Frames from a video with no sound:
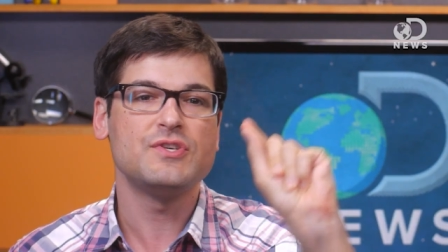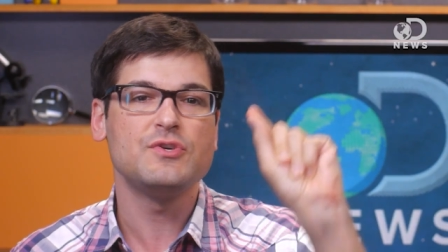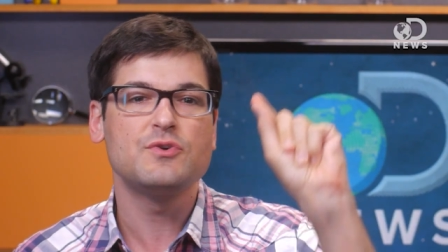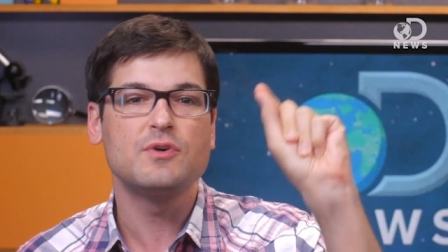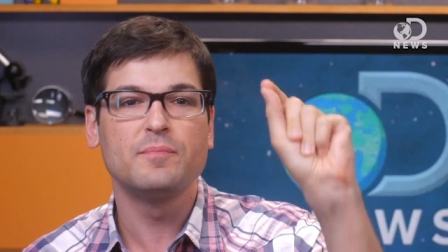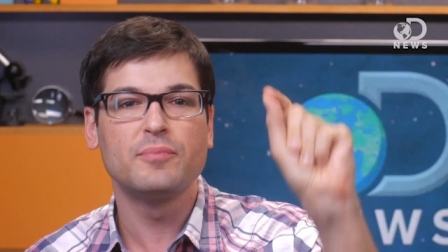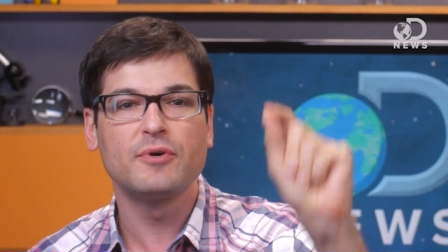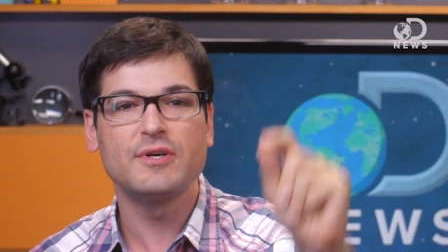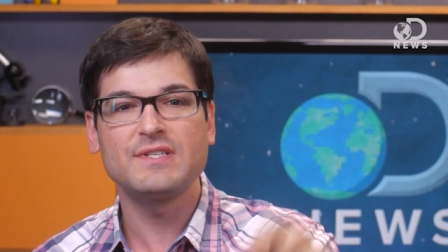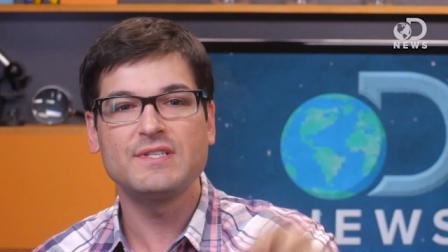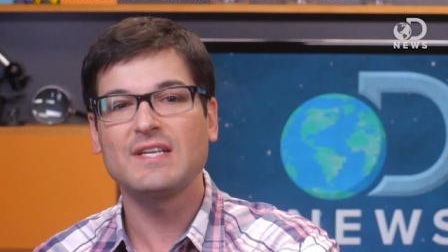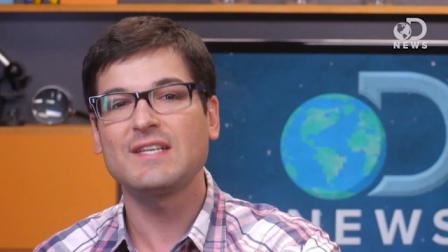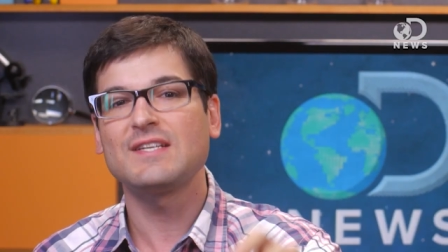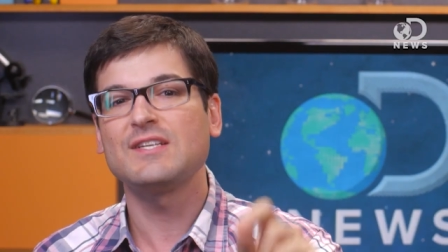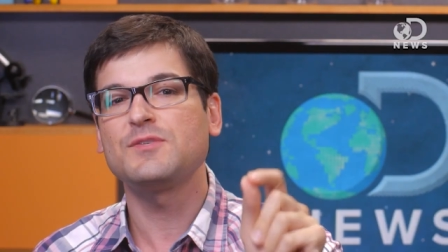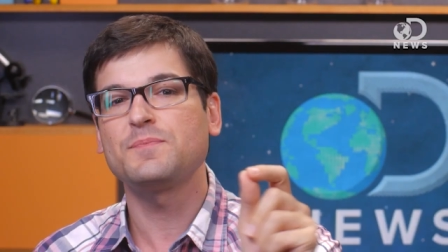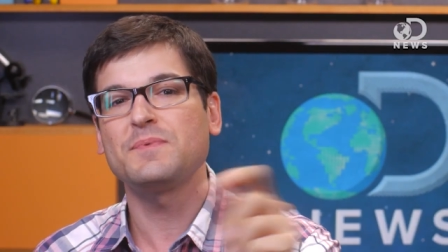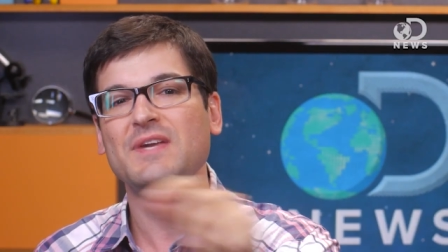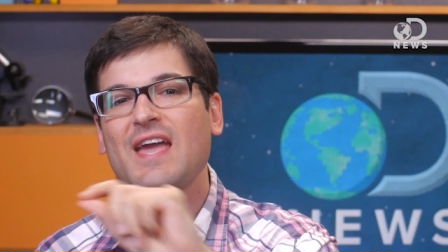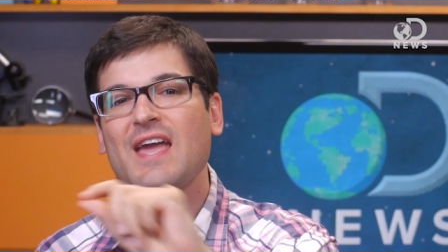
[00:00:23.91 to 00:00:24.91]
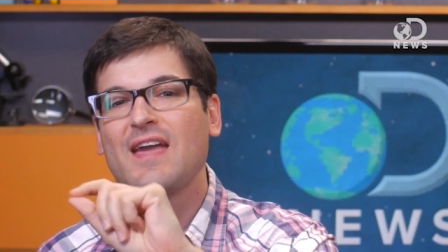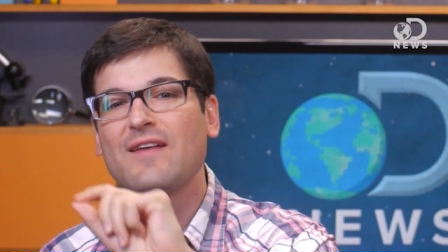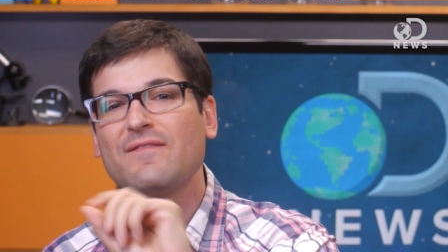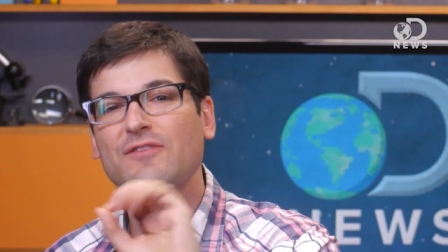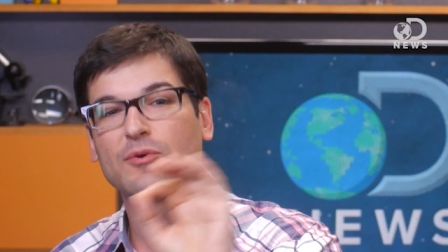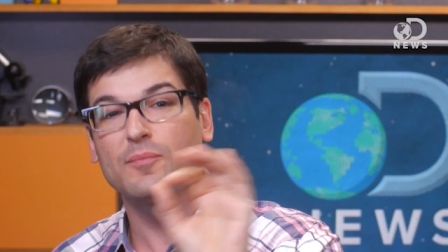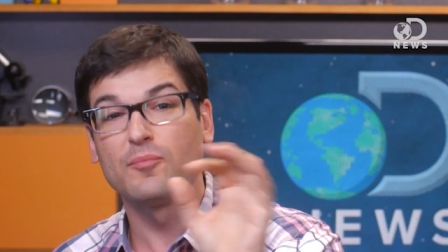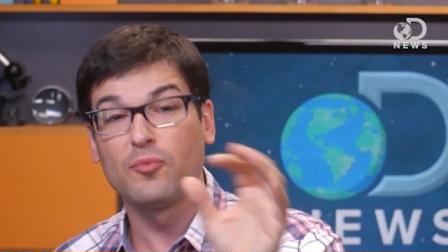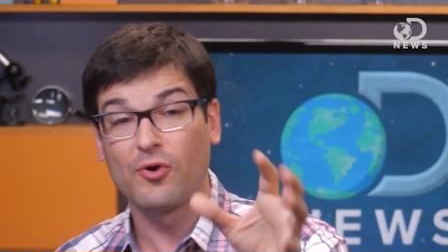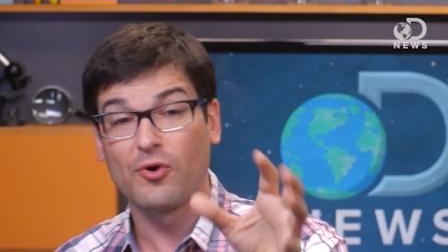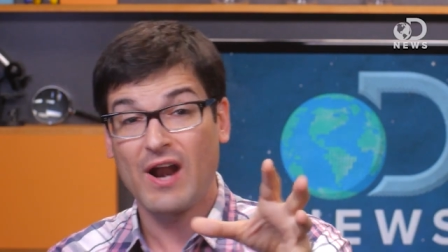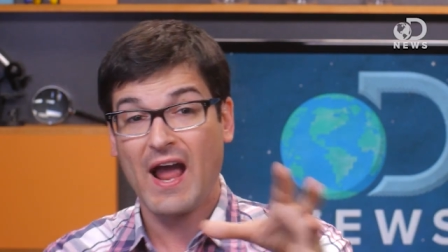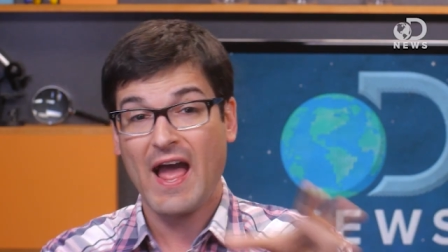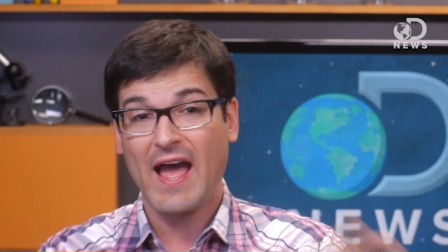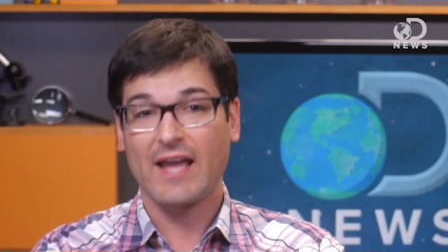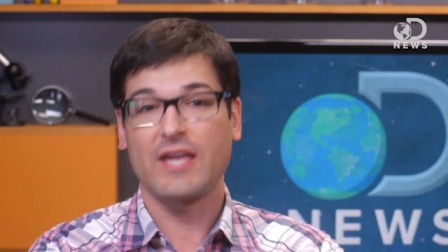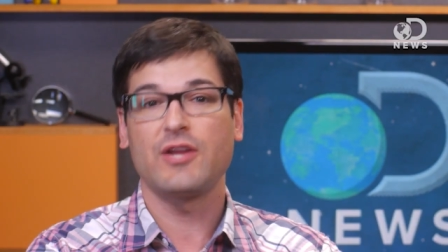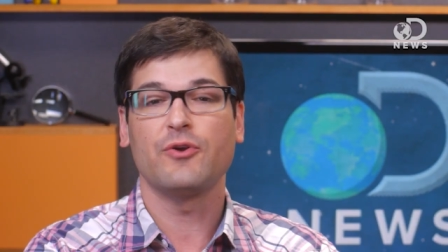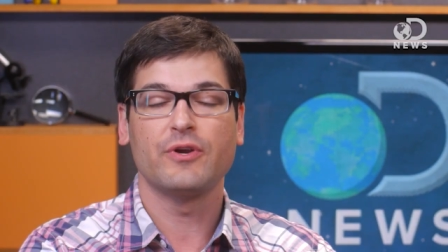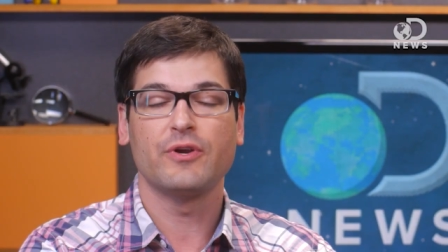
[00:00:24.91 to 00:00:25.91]
you can predict its behavior more
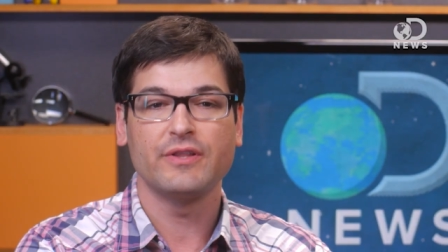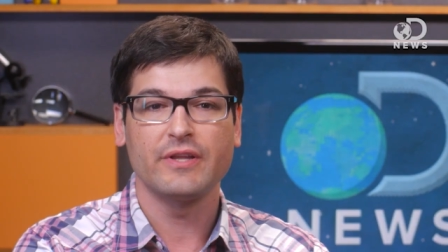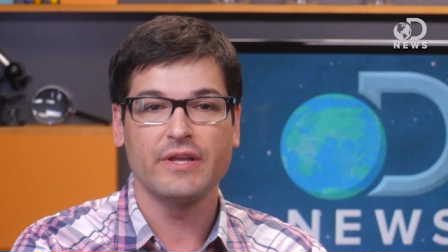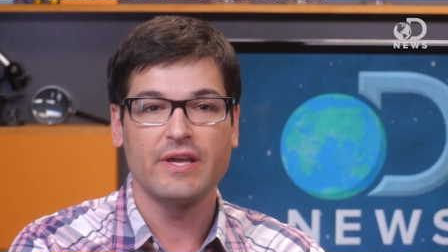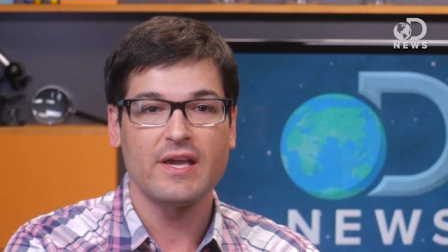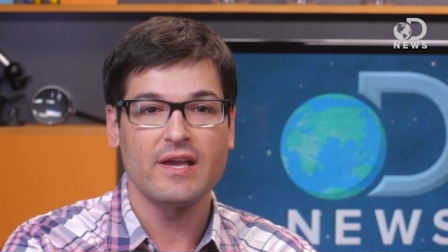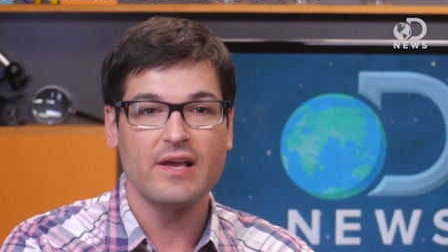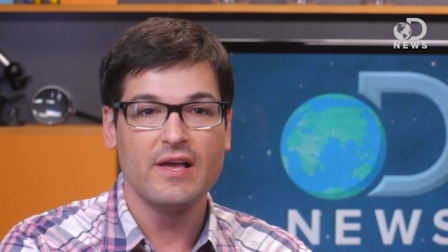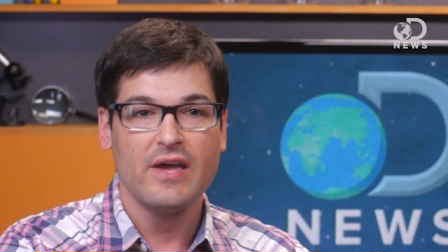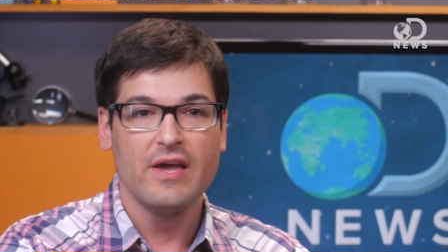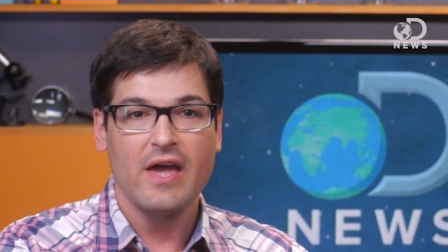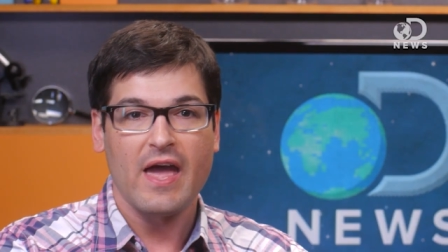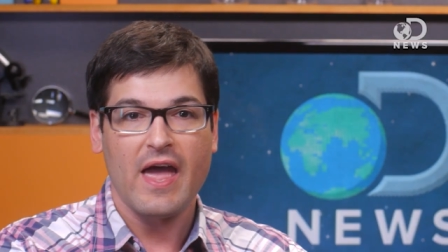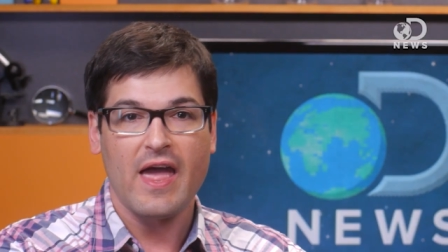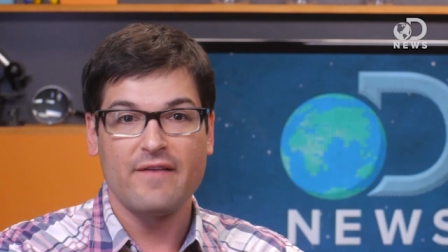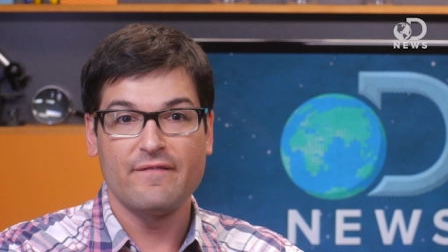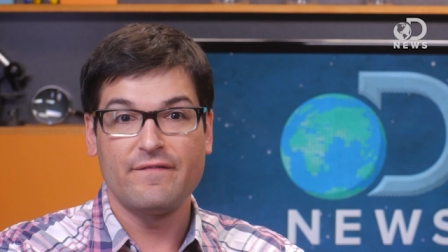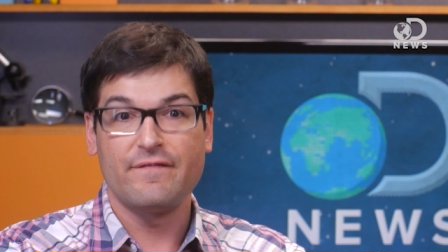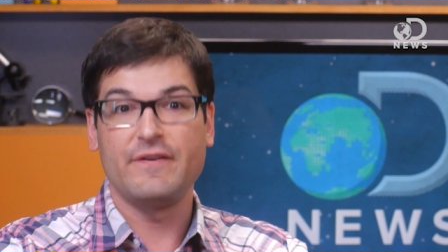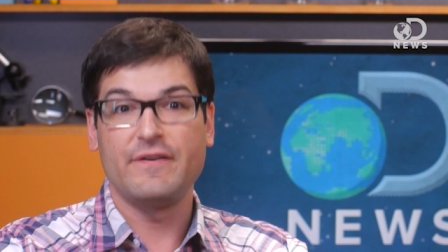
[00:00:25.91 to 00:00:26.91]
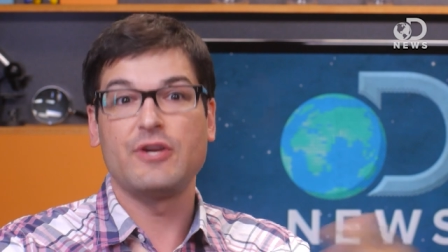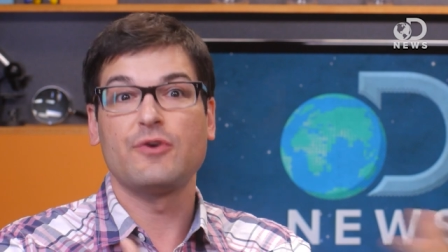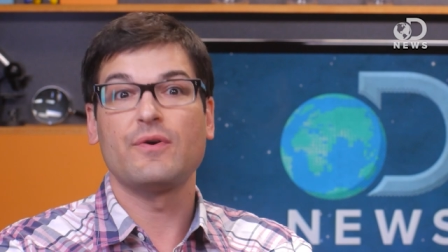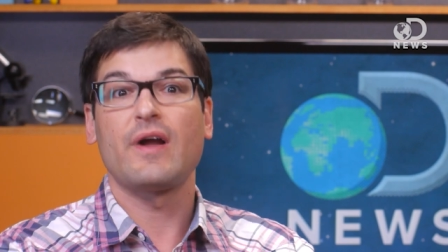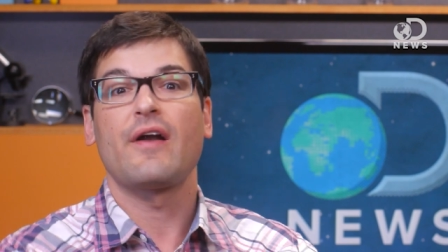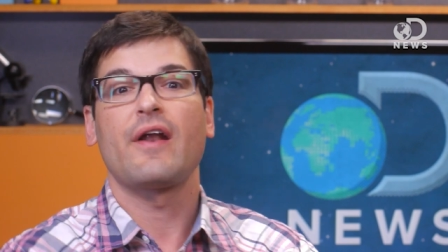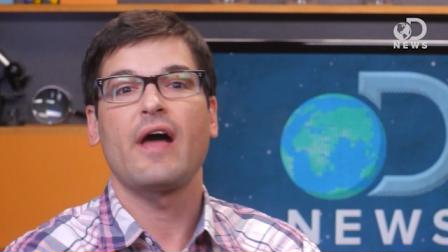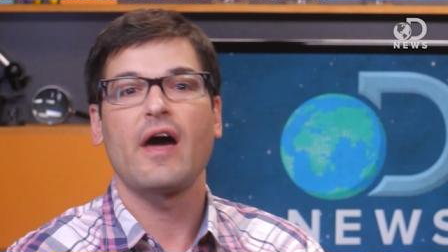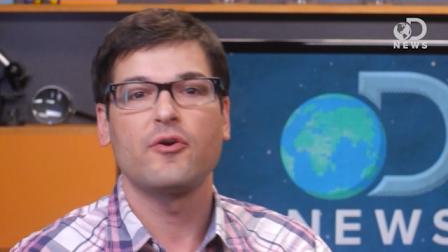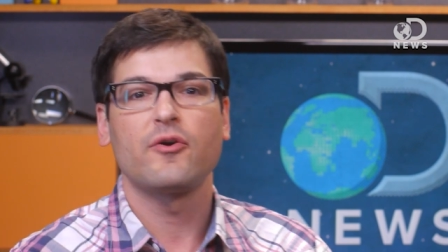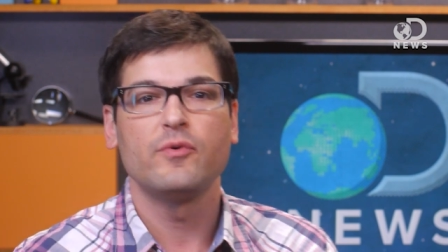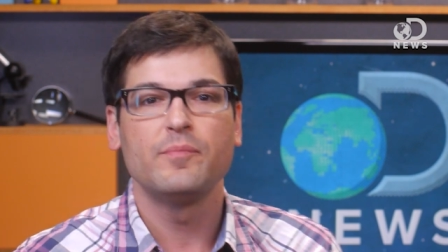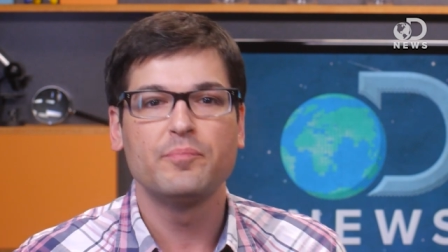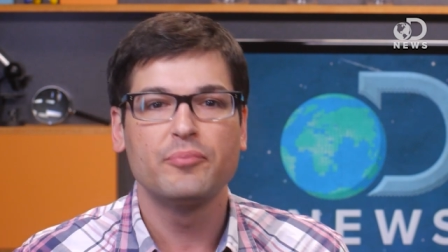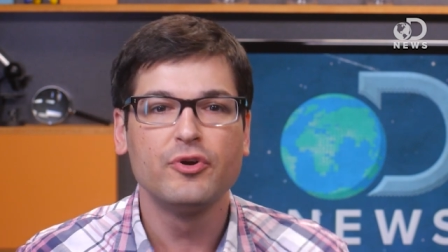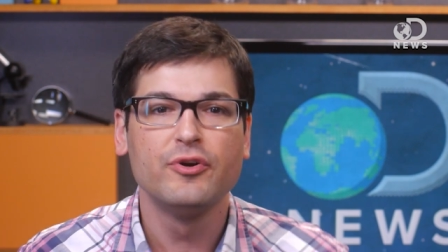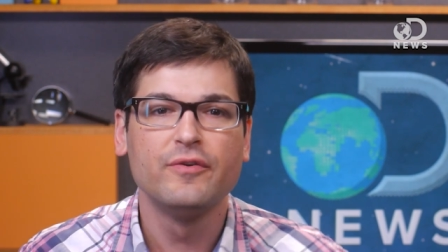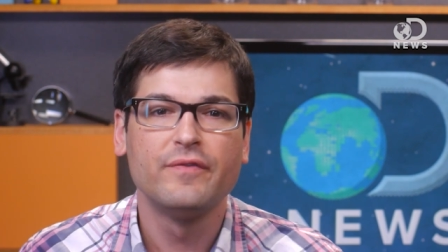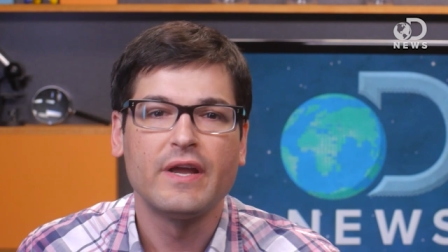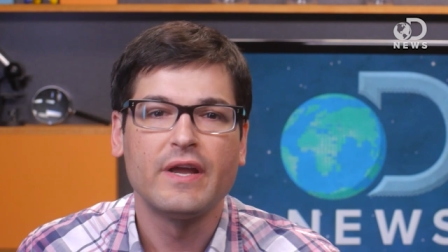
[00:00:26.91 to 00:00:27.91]
accurately and figure out how to improve